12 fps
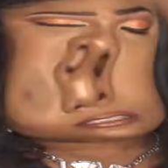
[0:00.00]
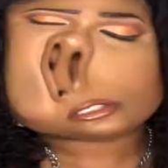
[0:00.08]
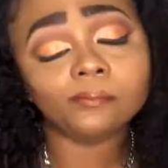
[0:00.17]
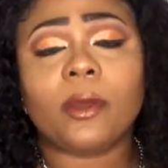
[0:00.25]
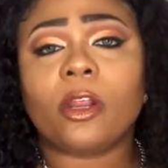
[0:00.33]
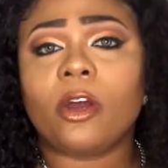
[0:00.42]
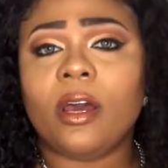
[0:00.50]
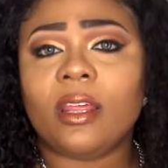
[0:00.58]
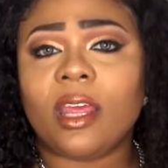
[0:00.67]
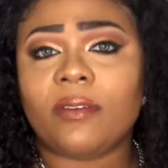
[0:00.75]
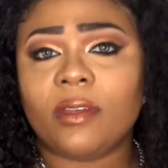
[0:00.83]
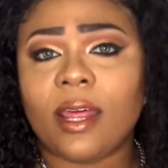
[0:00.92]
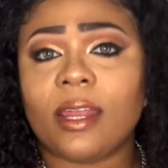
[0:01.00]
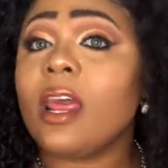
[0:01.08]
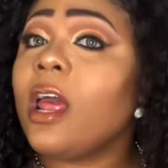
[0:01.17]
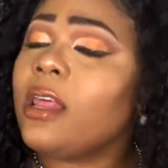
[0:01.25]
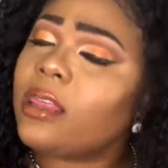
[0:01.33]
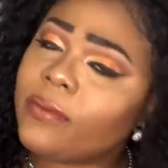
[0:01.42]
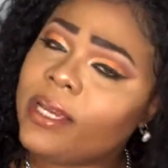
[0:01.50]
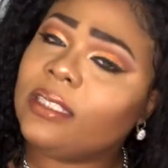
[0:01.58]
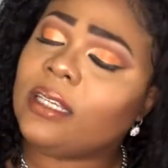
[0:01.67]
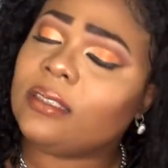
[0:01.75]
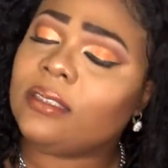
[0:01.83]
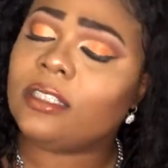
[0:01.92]
So I'm gonna go ahead and give you that three
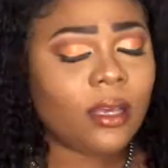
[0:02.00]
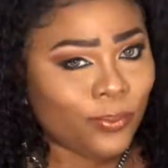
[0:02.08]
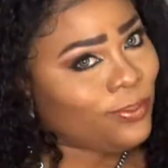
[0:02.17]
sixty.